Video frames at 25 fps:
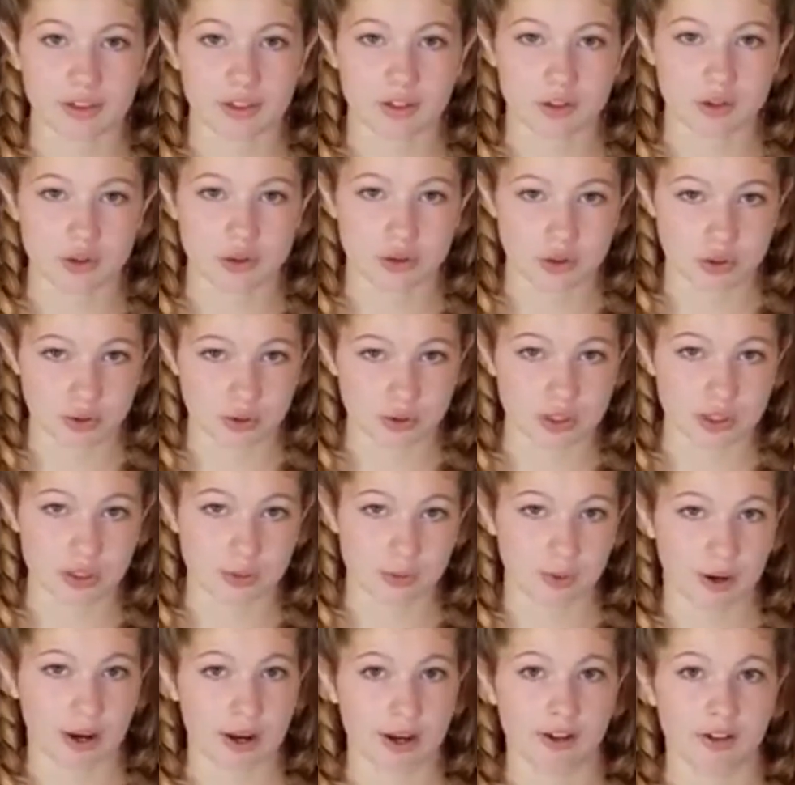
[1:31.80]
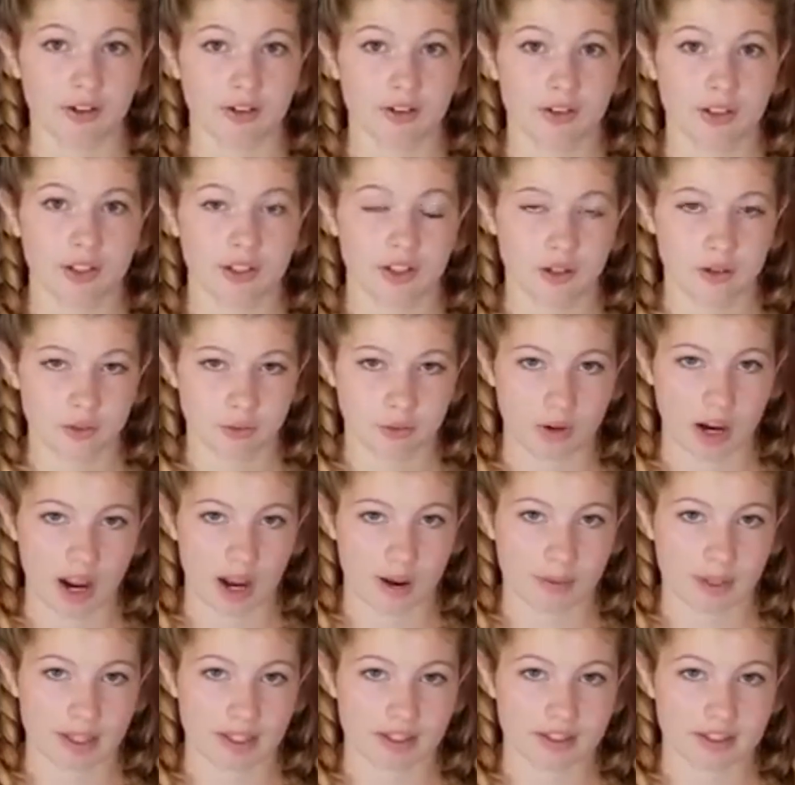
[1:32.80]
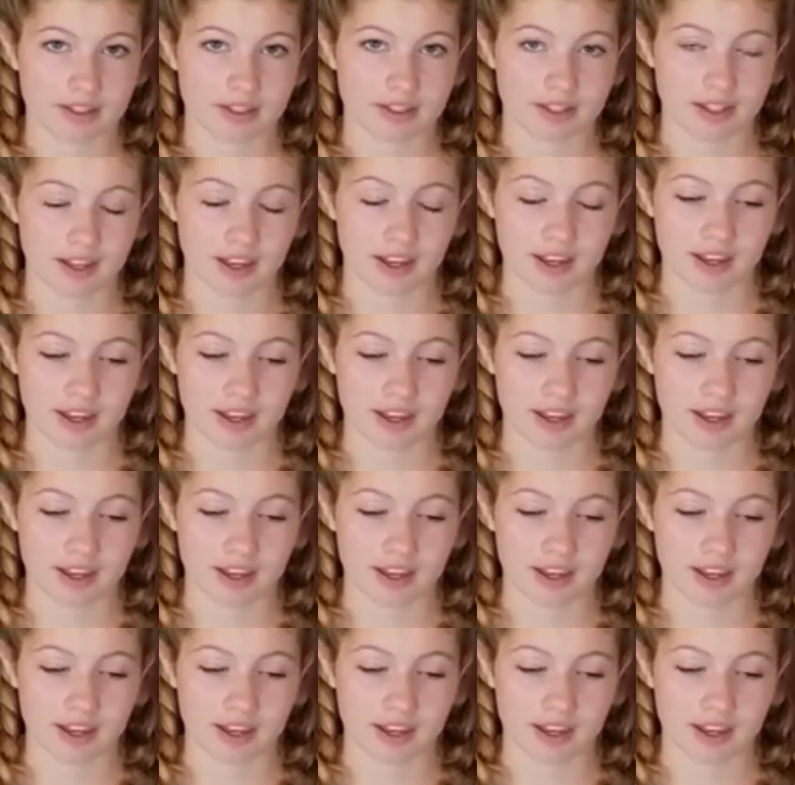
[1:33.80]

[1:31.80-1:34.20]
truly wild rabbits.